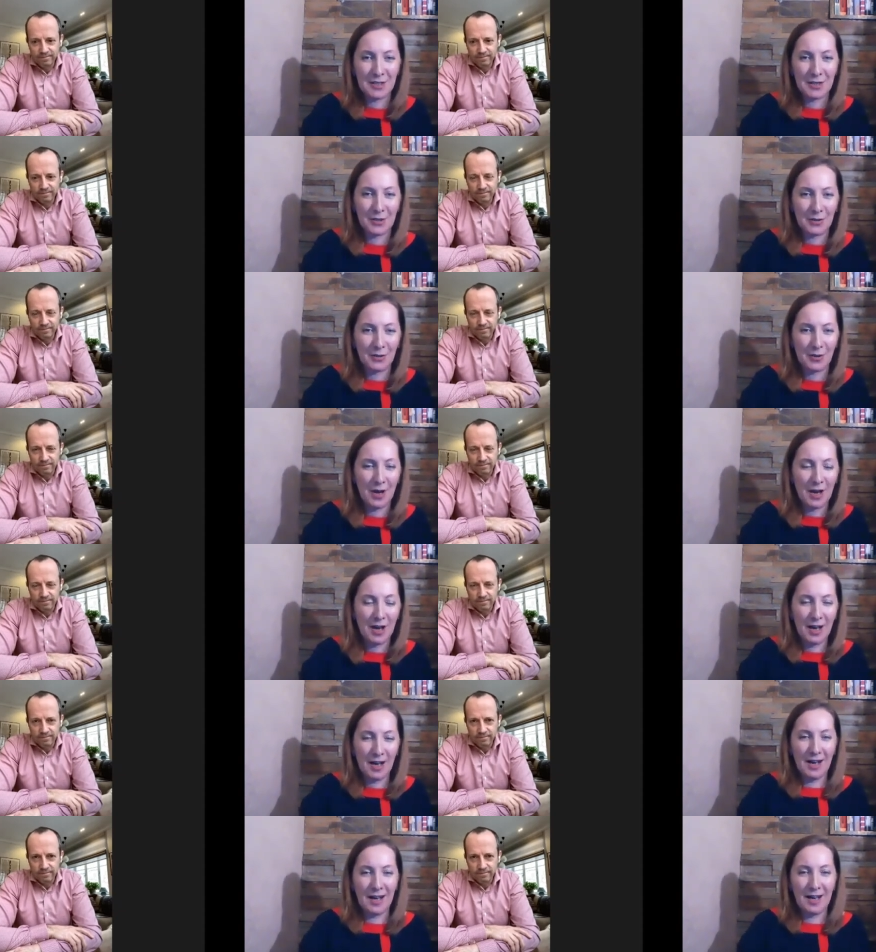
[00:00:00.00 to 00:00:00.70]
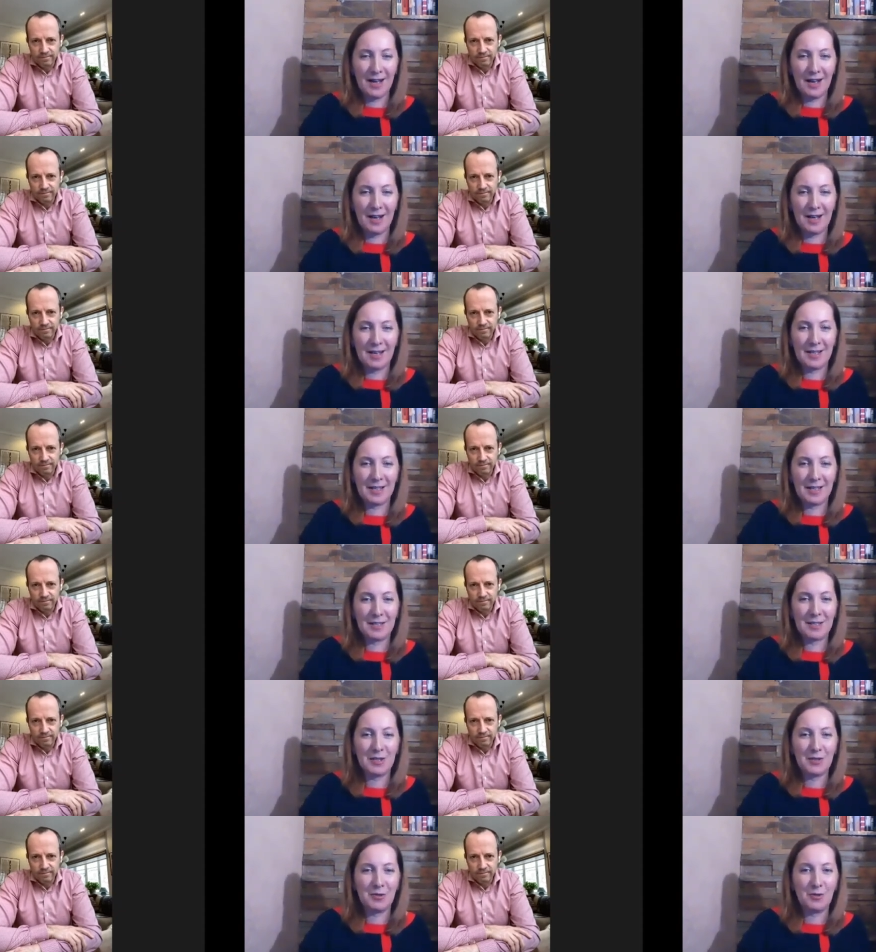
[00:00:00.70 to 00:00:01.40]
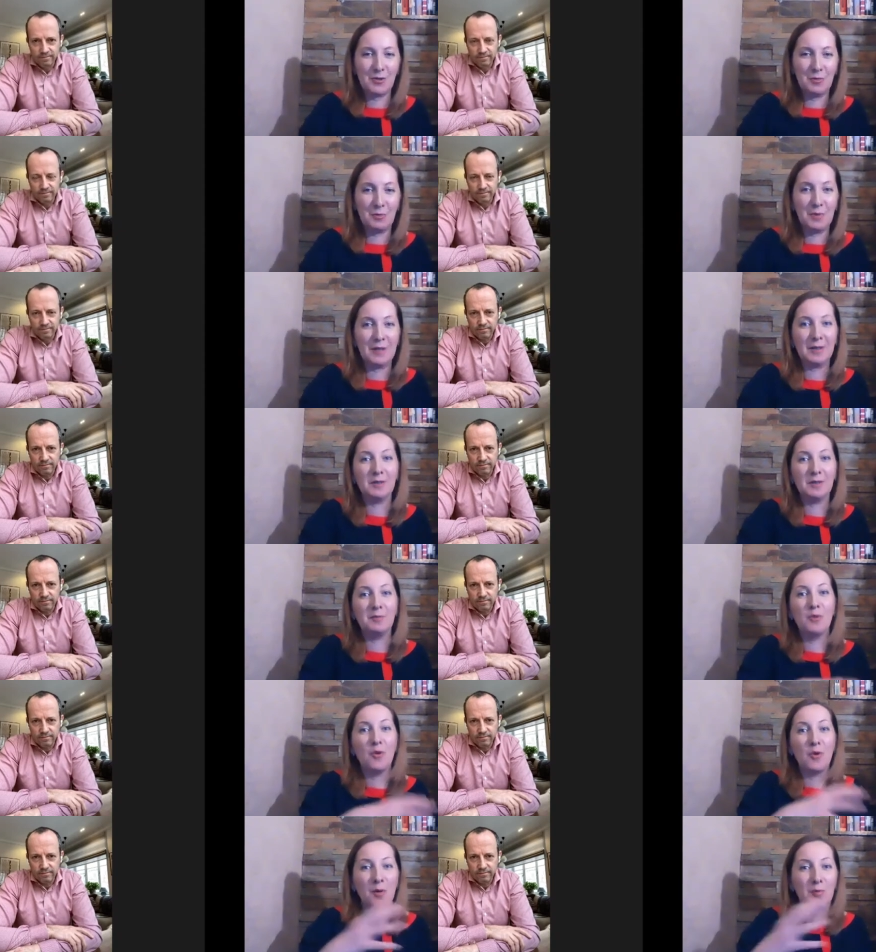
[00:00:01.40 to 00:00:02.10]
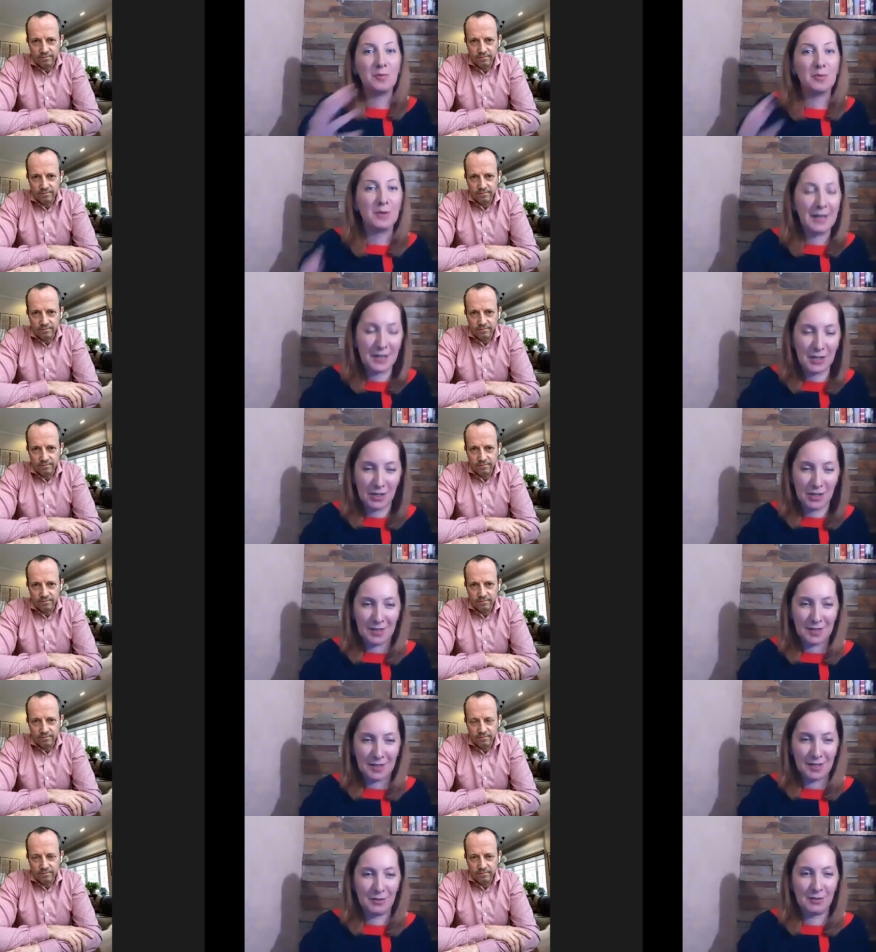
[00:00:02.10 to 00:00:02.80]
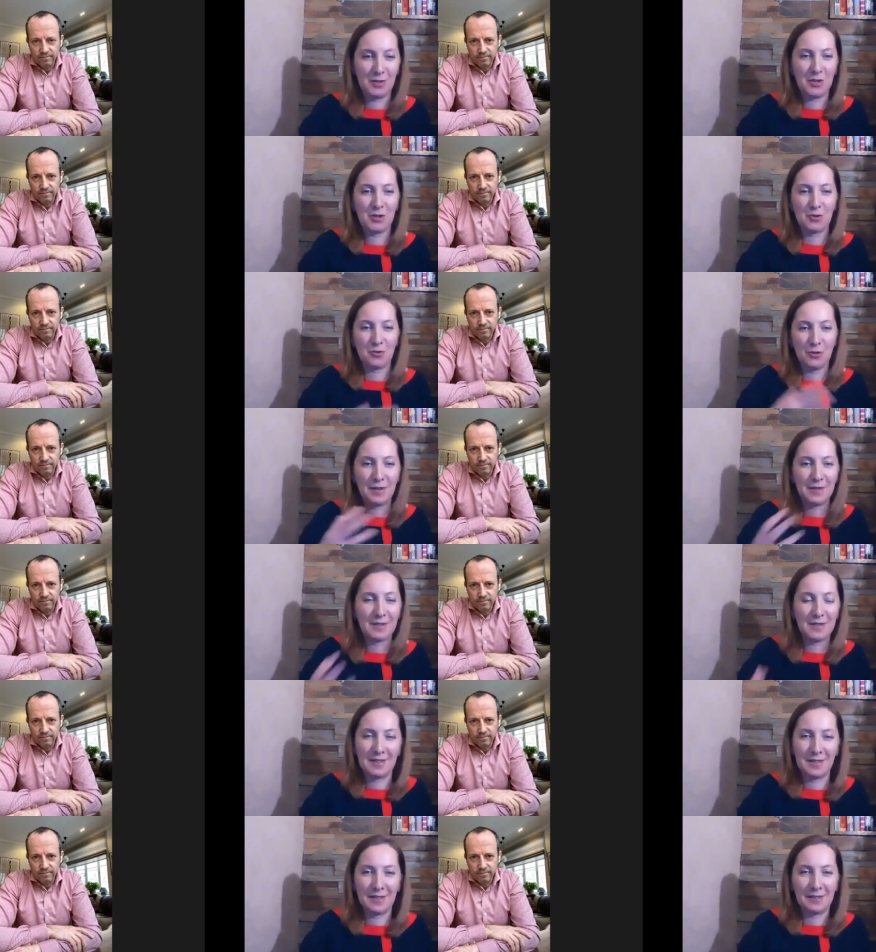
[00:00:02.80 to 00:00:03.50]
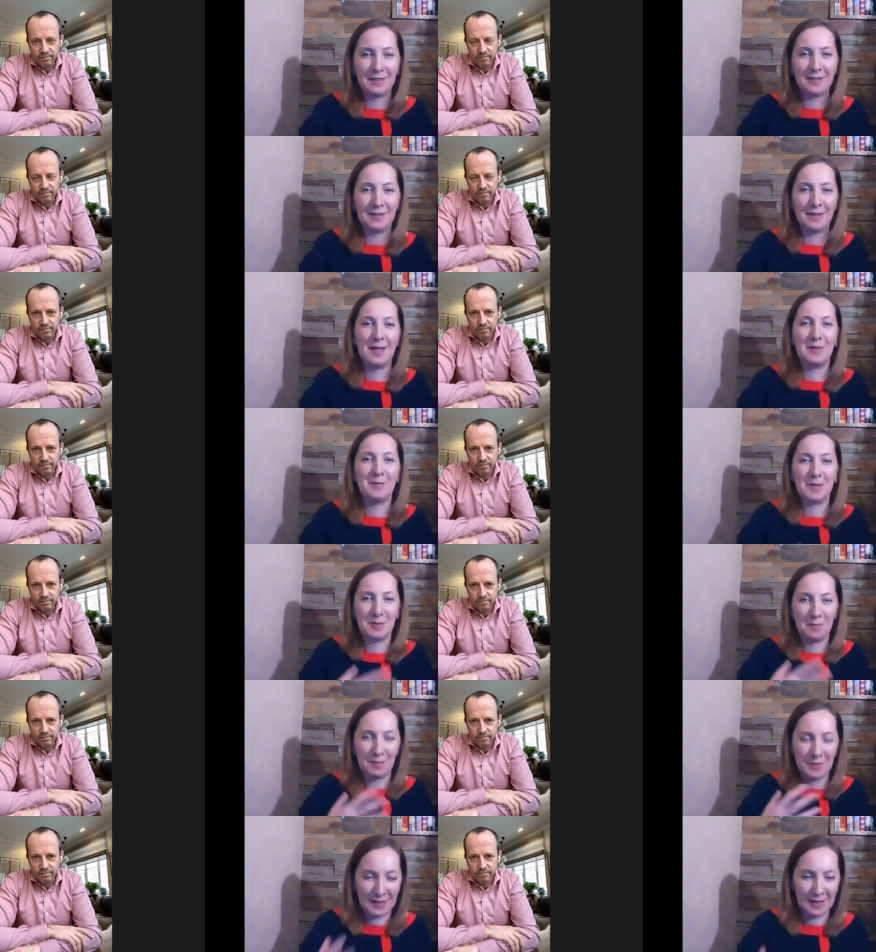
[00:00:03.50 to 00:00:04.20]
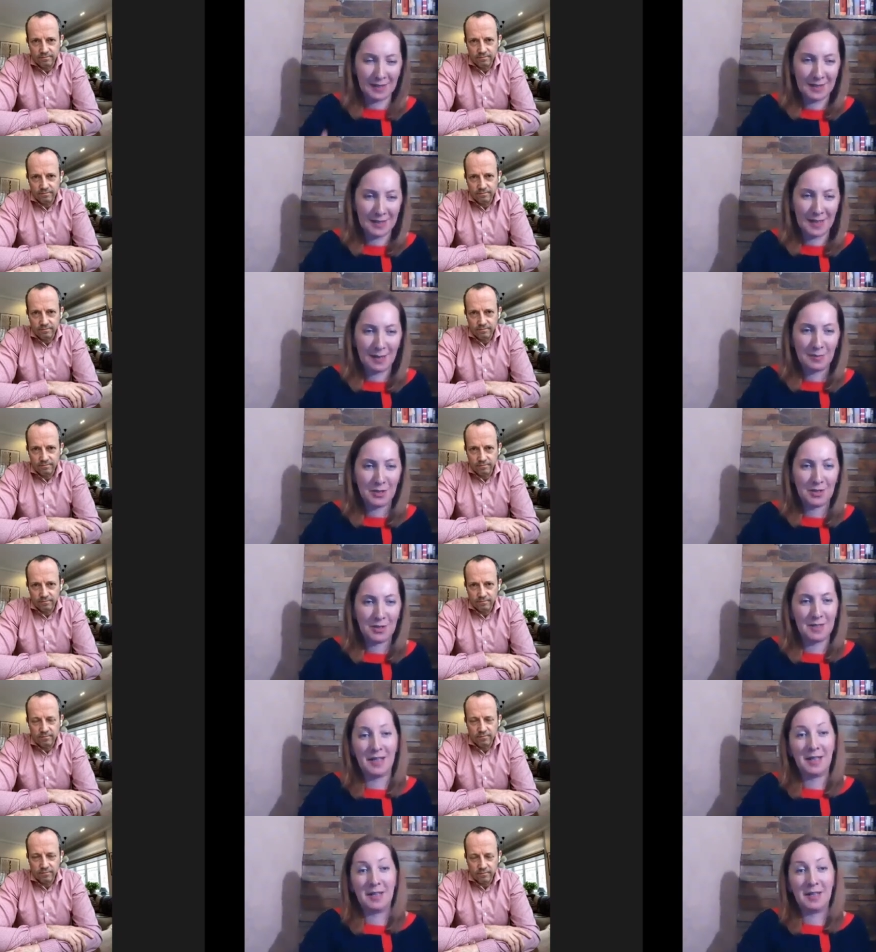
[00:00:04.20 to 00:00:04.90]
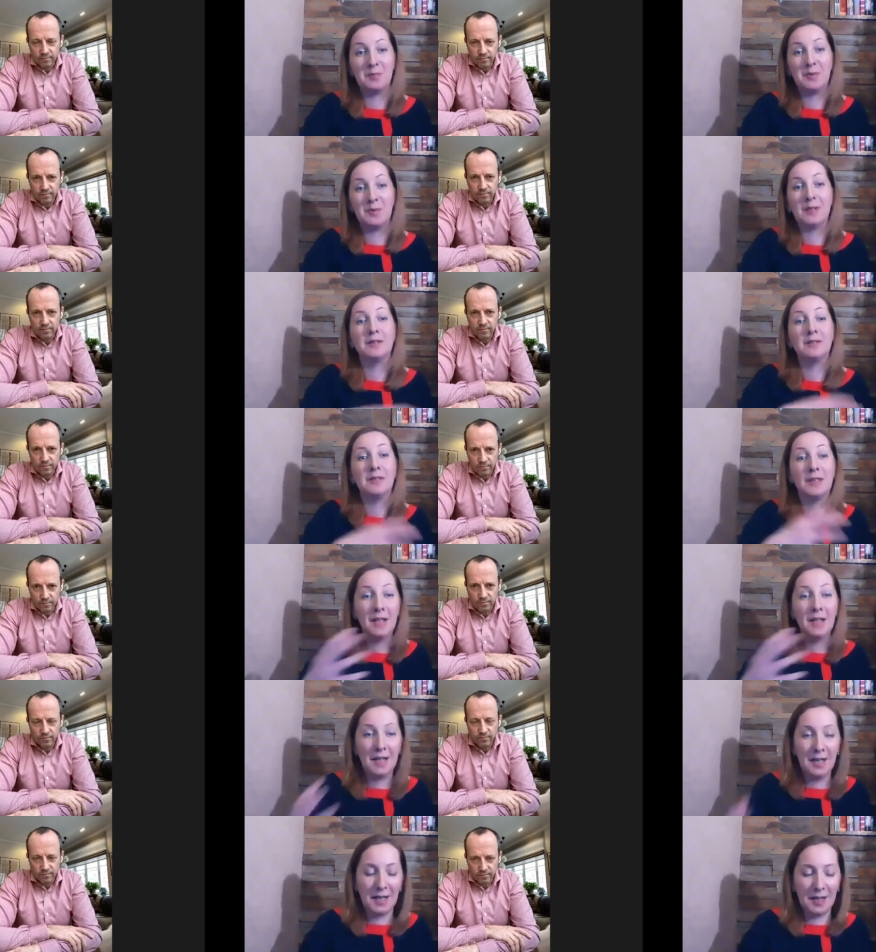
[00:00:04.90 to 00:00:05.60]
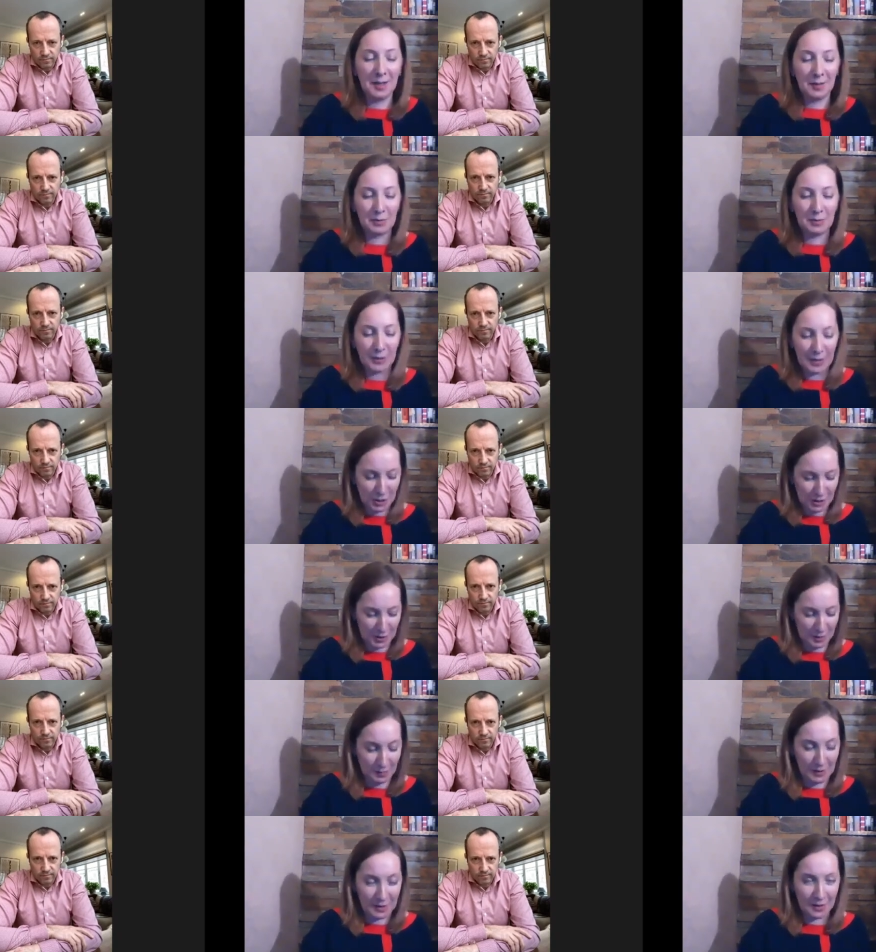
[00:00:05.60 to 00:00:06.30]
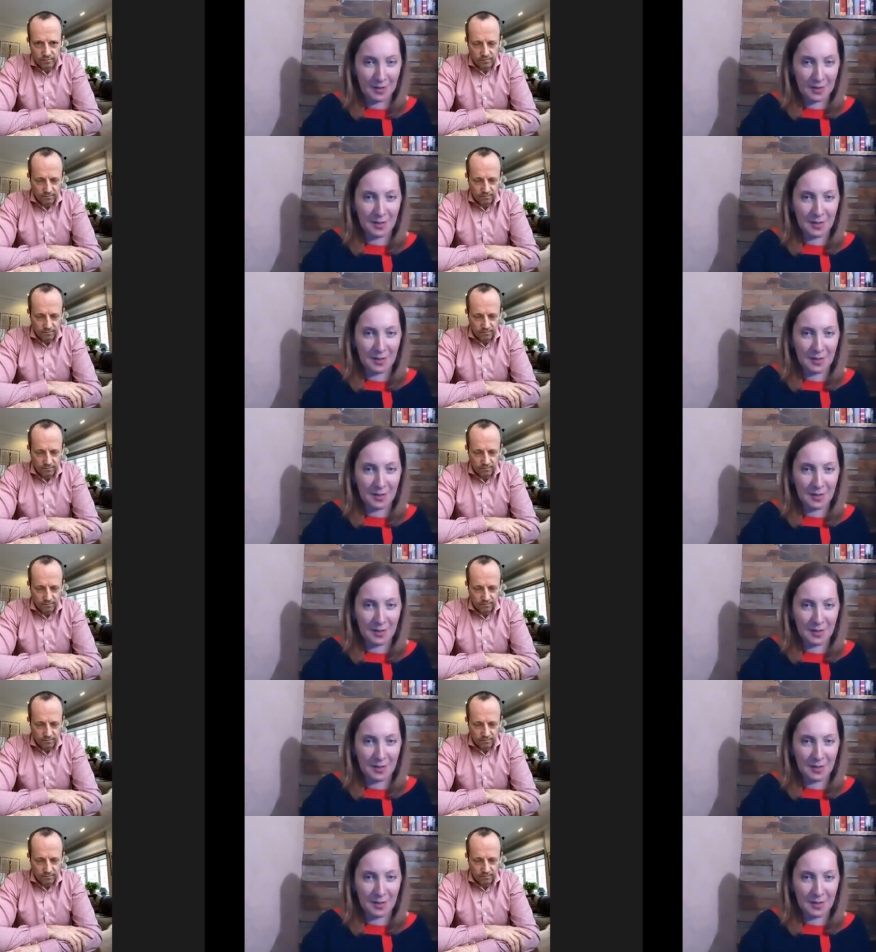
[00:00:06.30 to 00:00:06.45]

Speaker 1: us do to build more bridges, to destroy the stereotypes and misconceptions and build bridges?